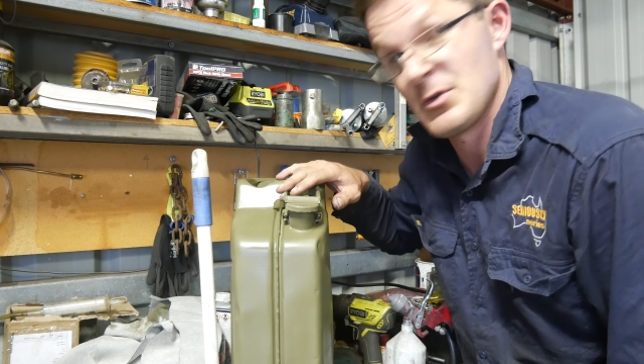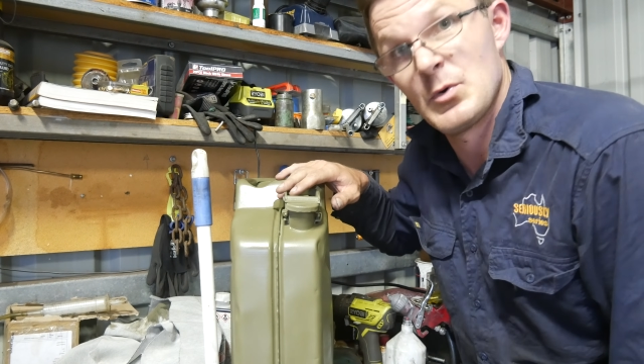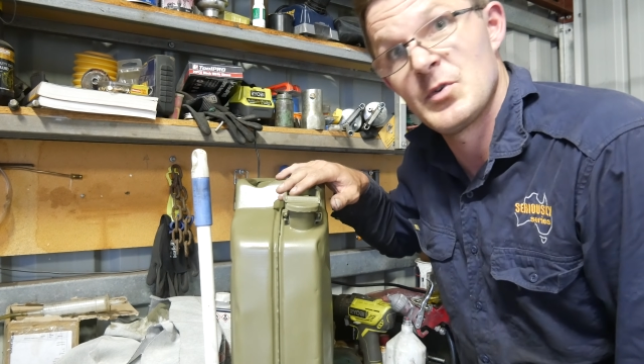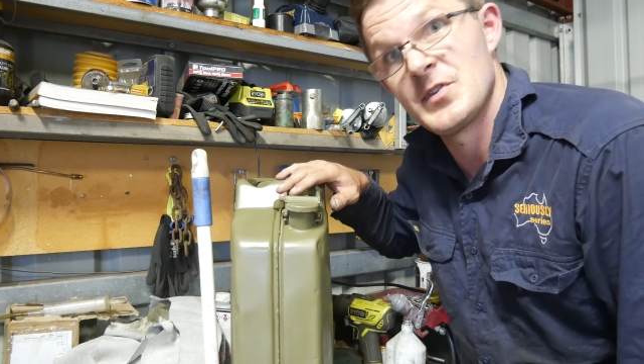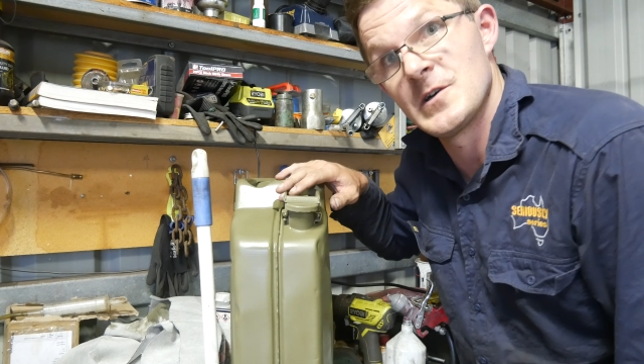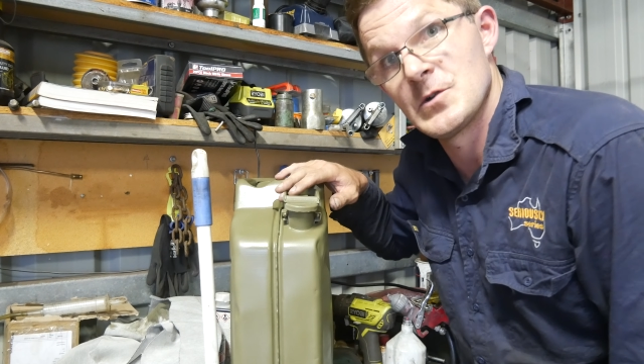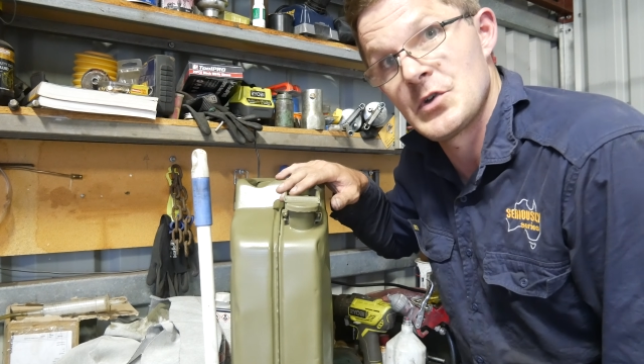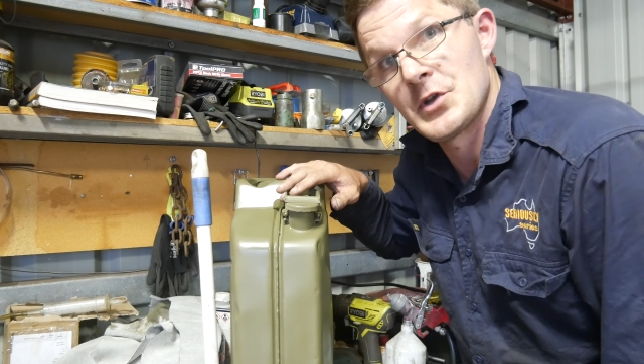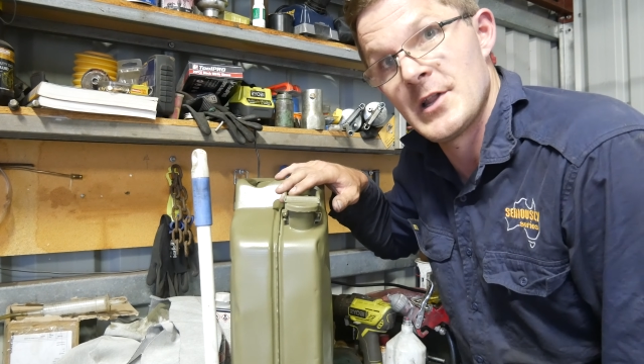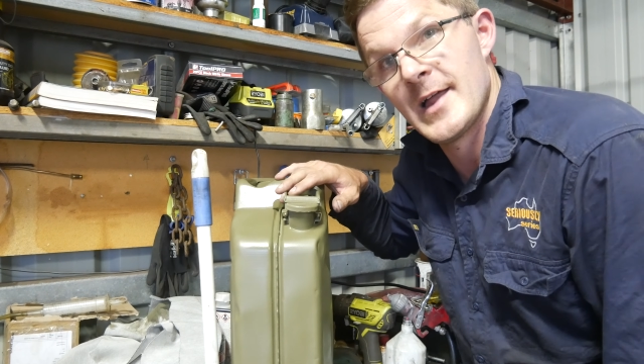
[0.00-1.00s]
door seals
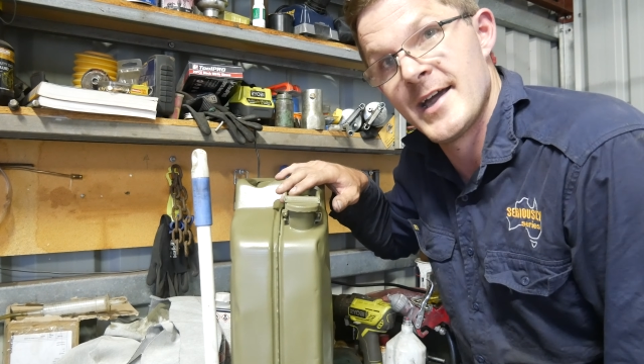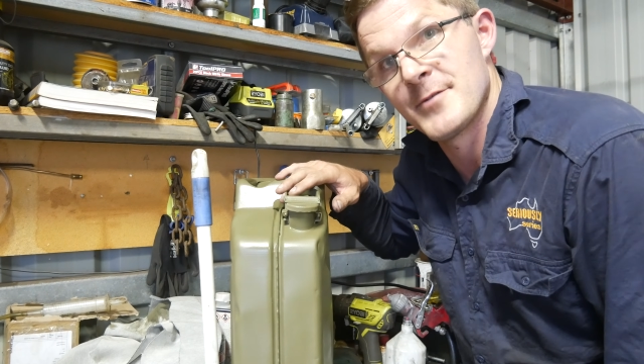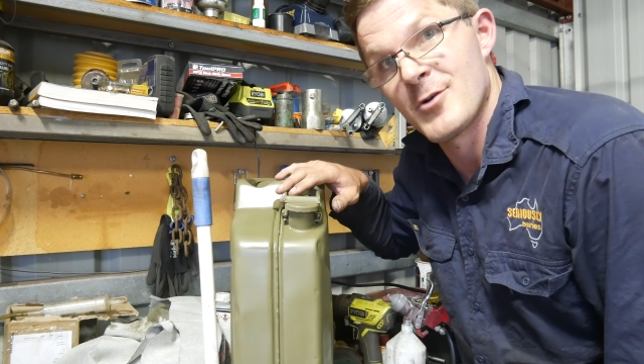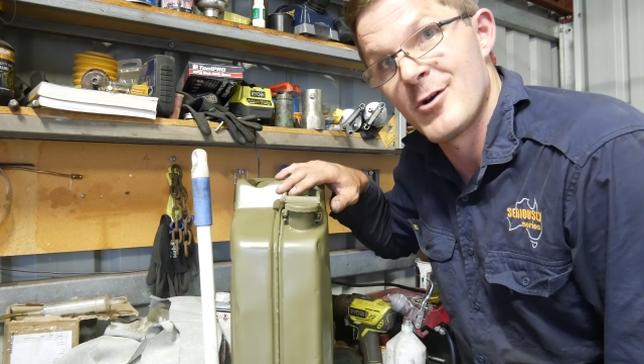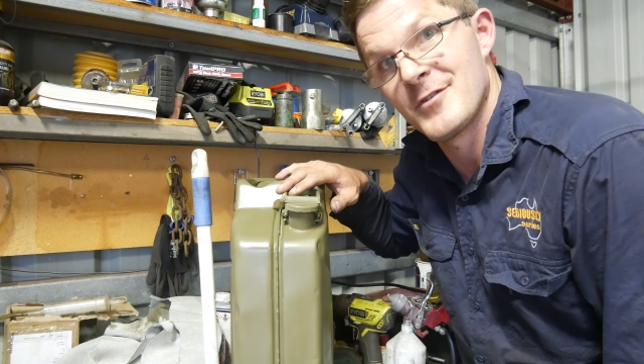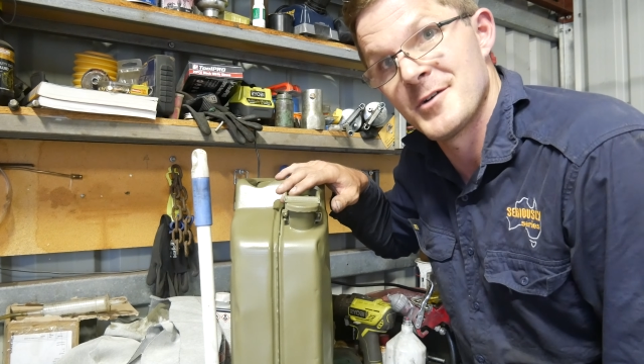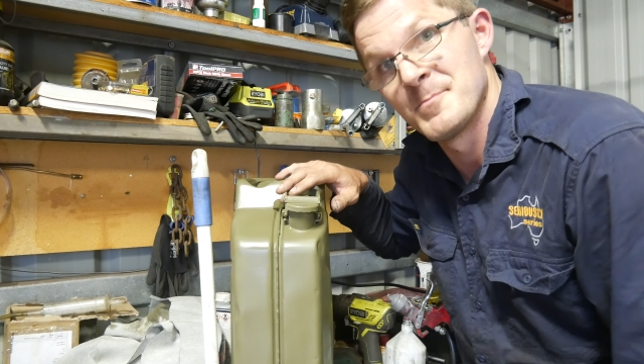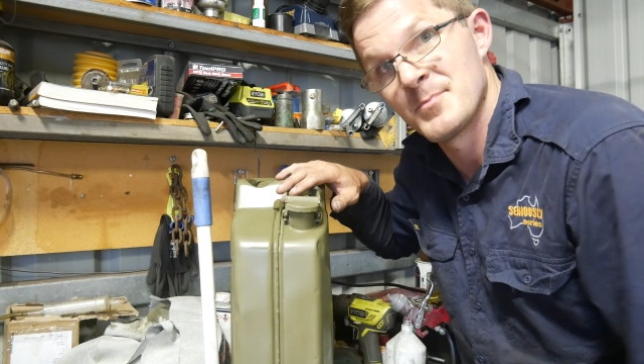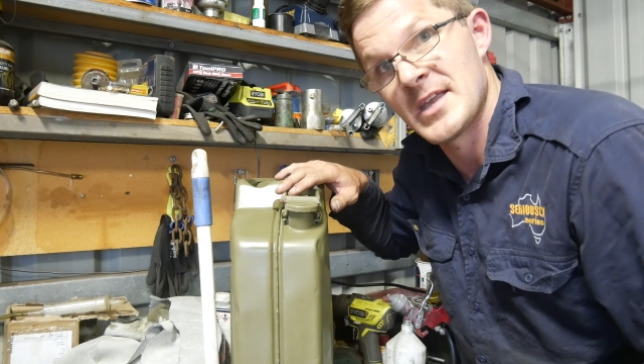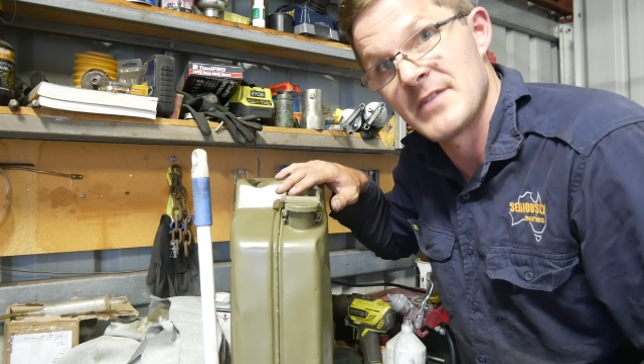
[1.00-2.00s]
on a Land Rover.
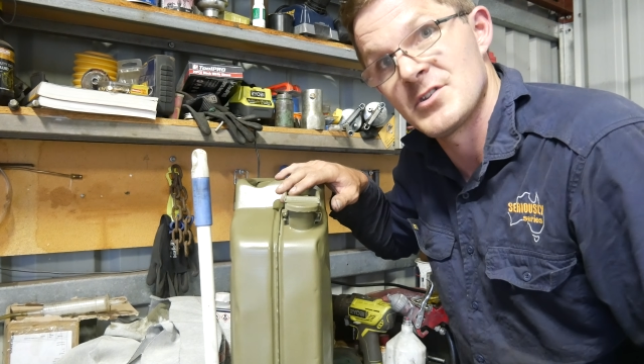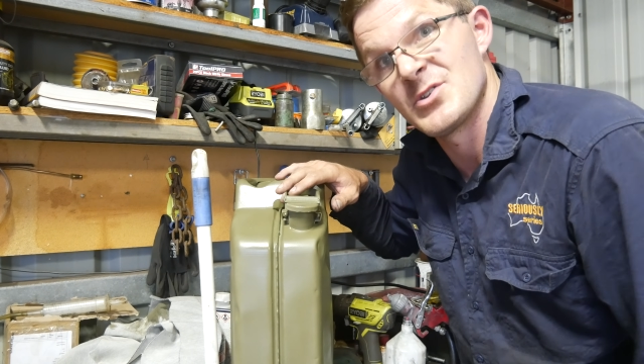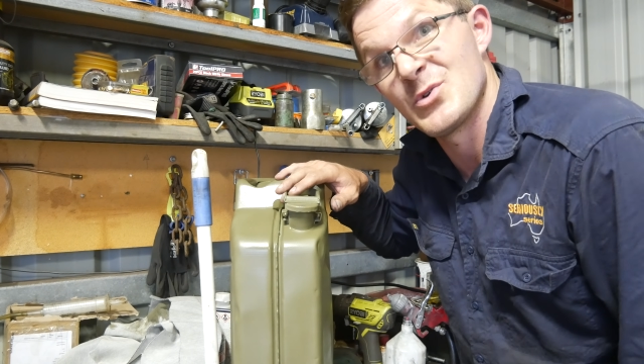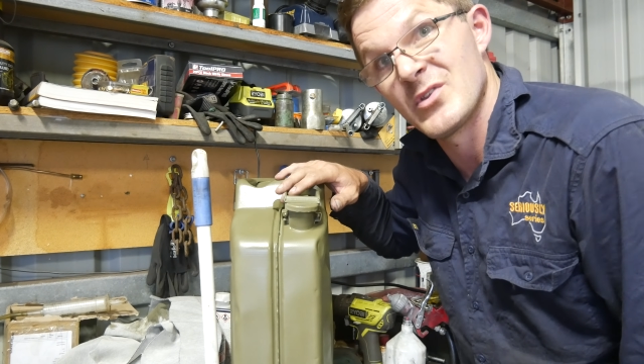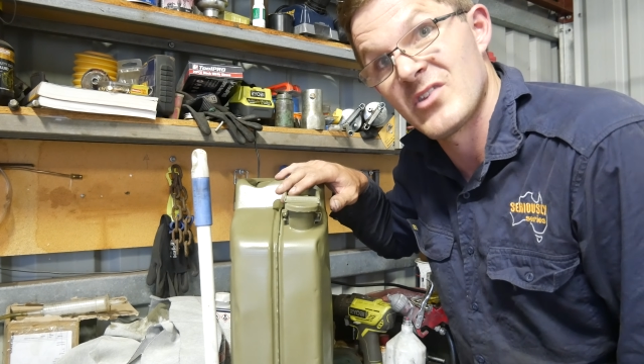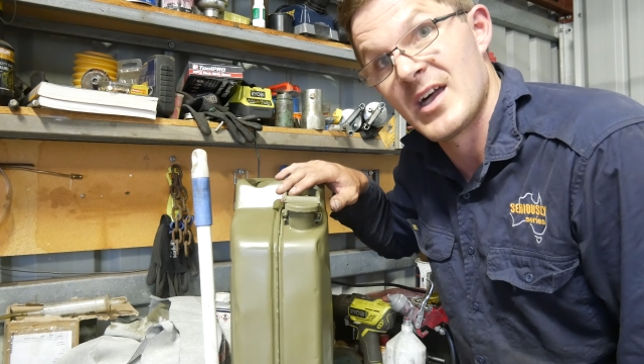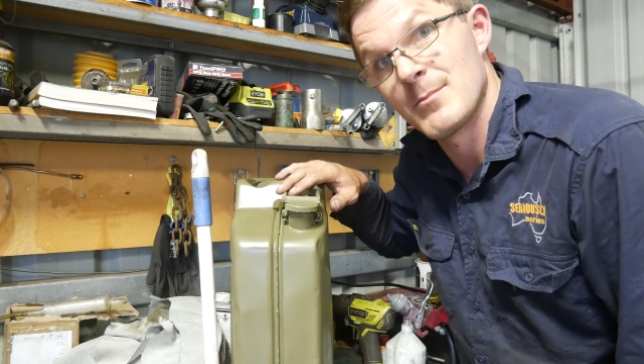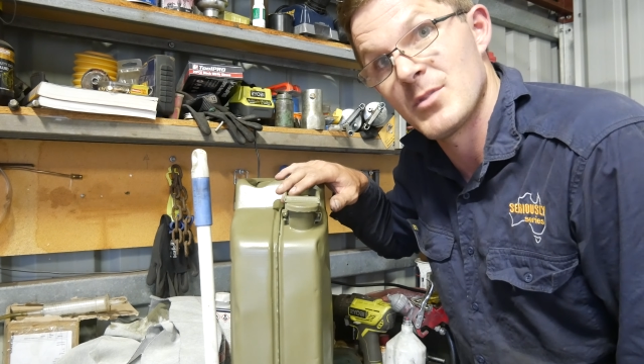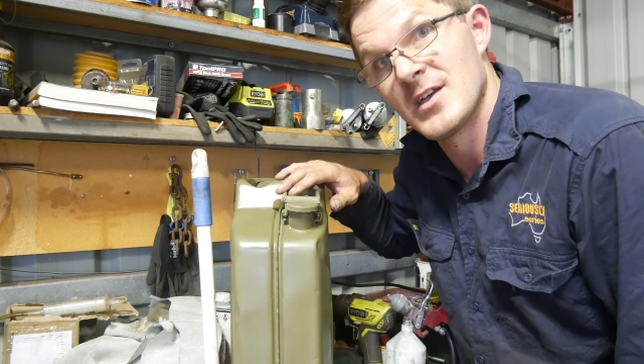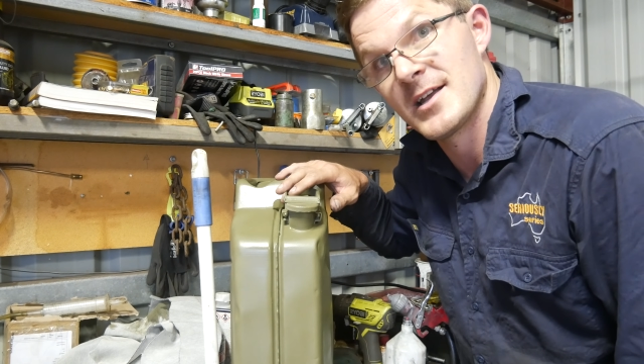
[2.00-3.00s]
You have to do the
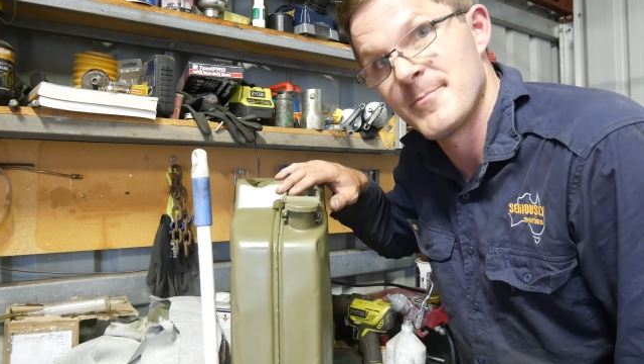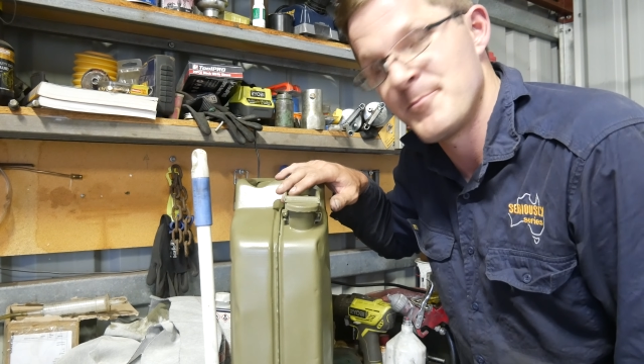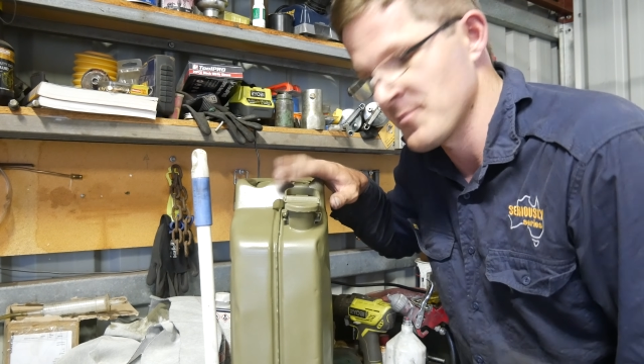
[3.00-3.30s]
same thing.